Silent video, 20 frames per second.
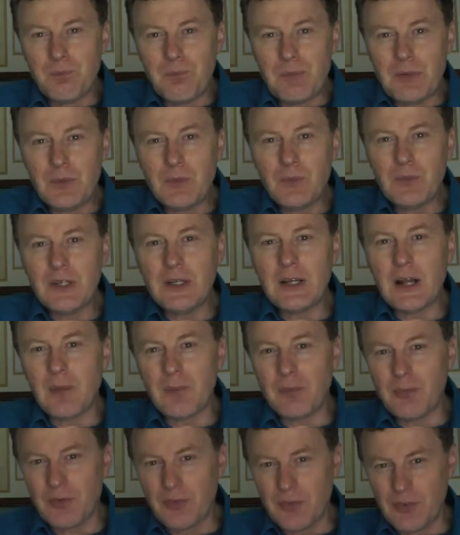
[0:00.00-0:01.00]
building
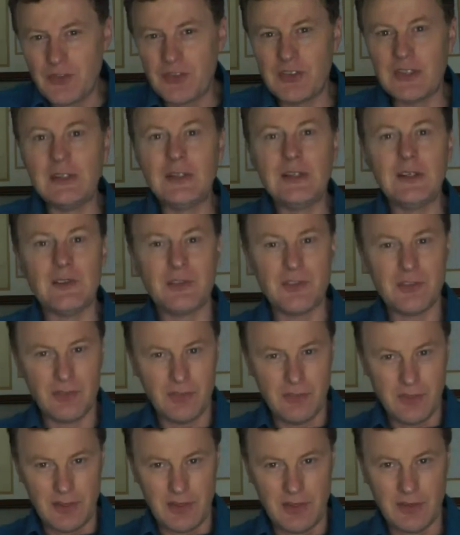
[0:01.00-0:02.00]
up the resilience
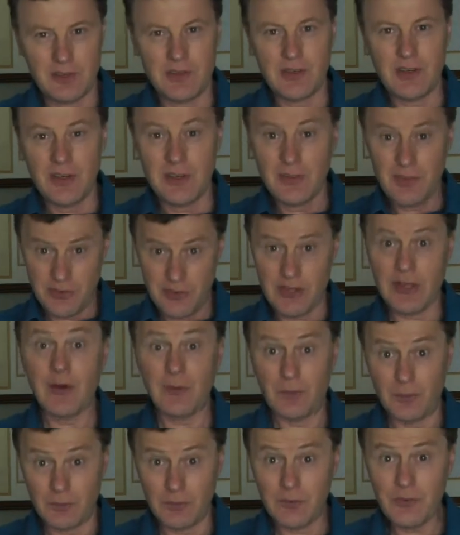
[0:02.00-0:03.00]
of these
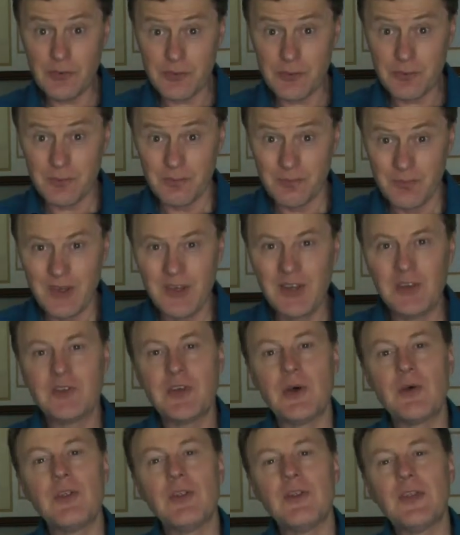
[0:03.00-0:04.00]
cells
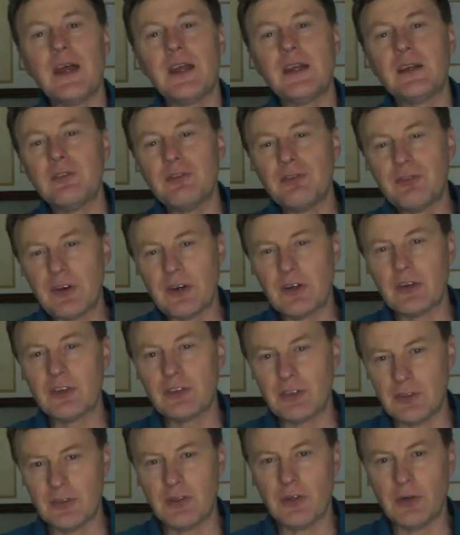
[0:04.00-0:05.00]
so that they can
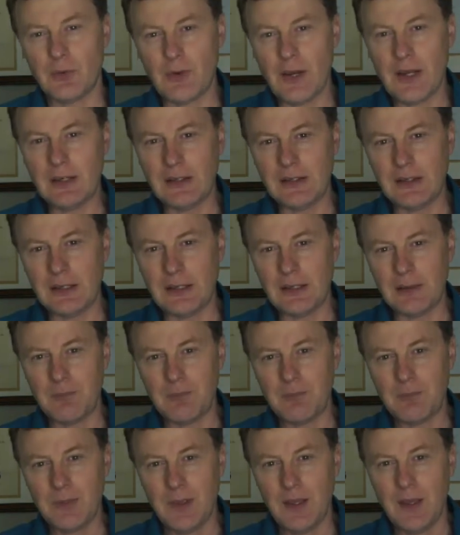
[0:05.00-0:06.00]
function correctly.
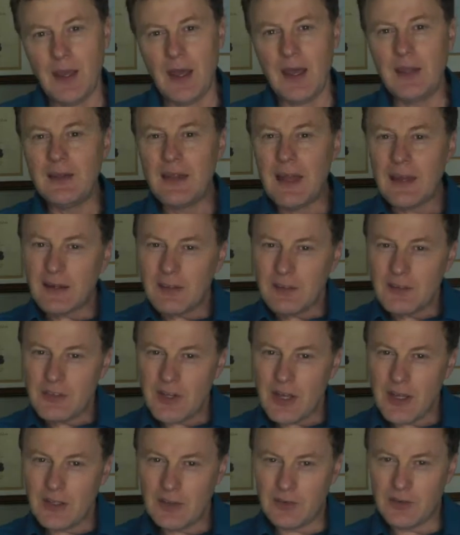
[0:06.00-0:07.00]
And that can
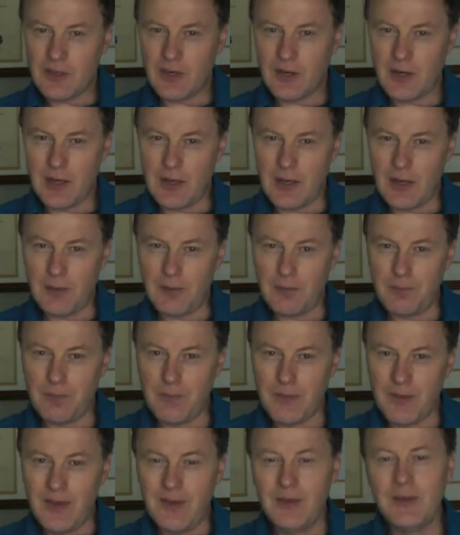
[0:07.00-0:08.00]
take time.
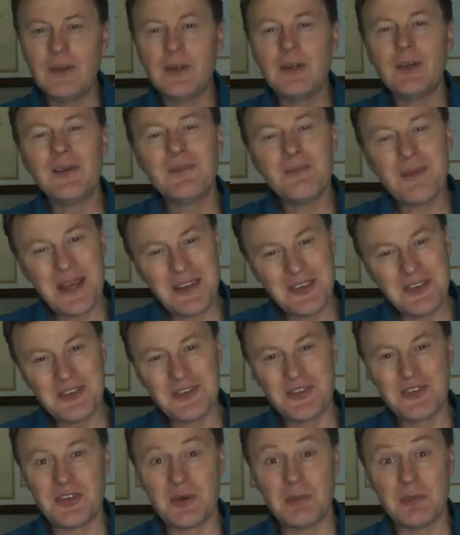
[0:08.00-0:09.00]
You can
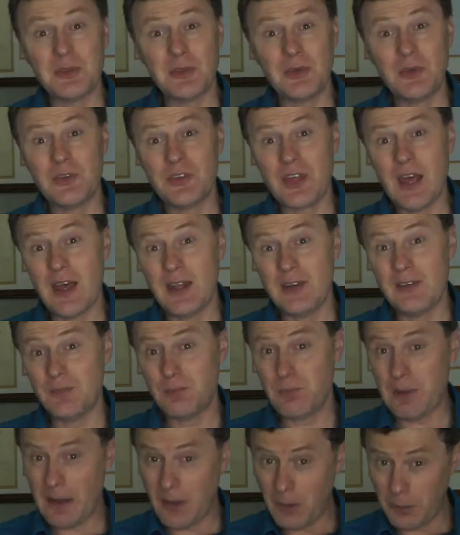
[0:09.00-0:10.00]
imagine someone who's
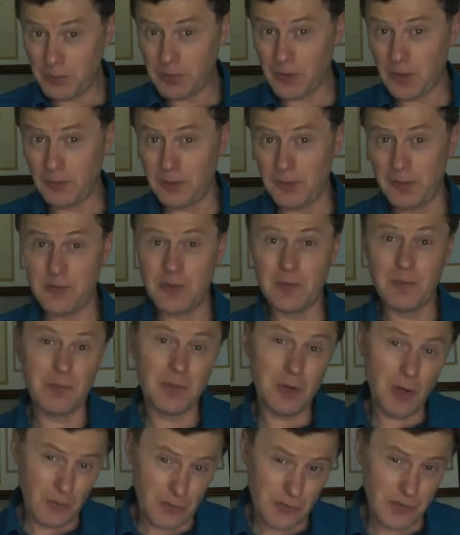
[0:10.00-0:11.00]
had bowel problems,
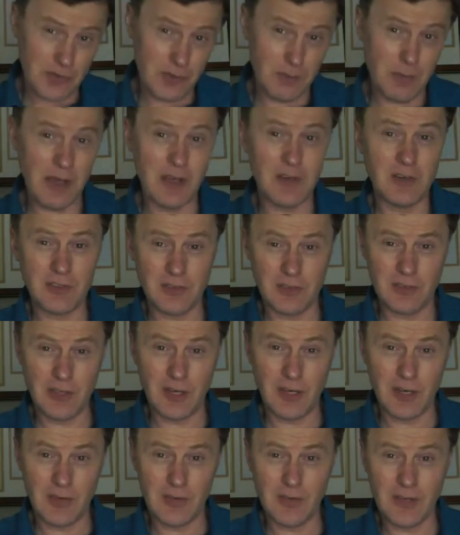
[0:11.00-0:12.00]
constipation,
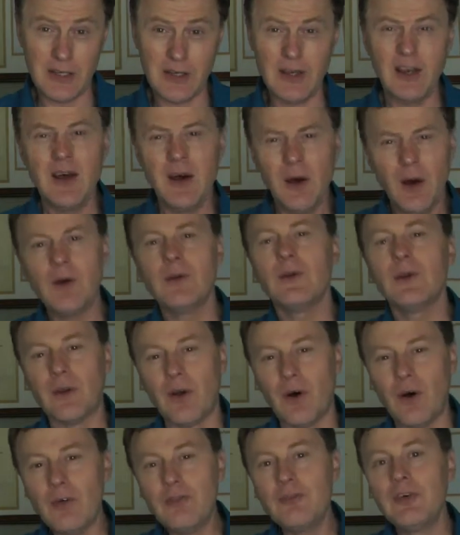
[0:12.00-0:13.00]
diarrhea, on and
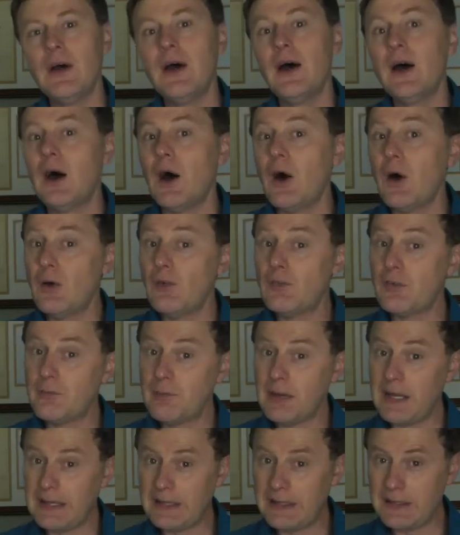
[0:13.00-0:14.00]
off over
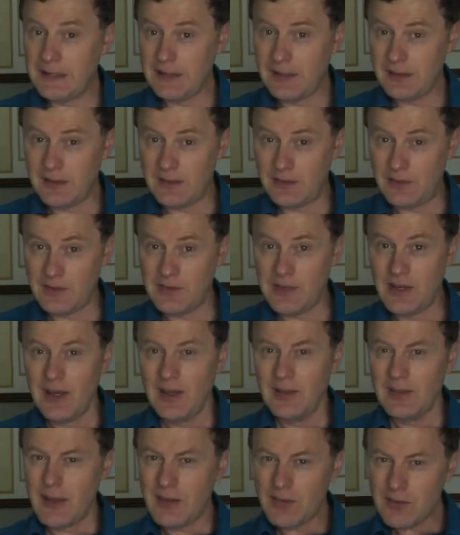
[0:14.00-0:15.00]
many years.
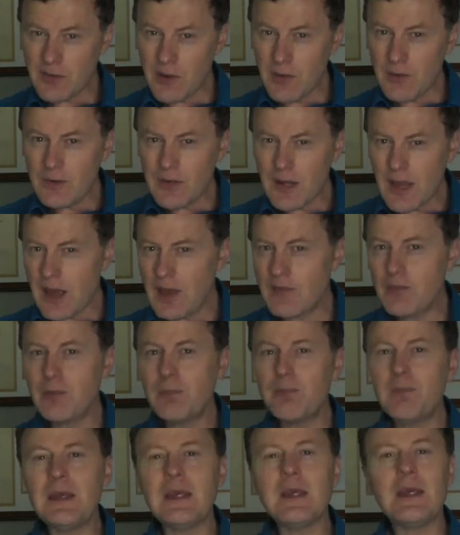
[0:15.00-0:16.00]
That's going to have a
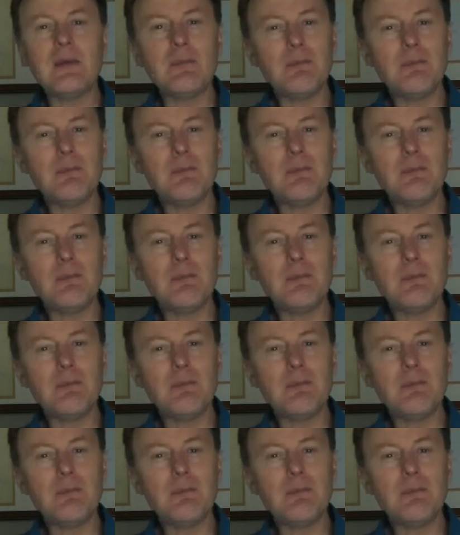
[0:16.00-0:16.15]
big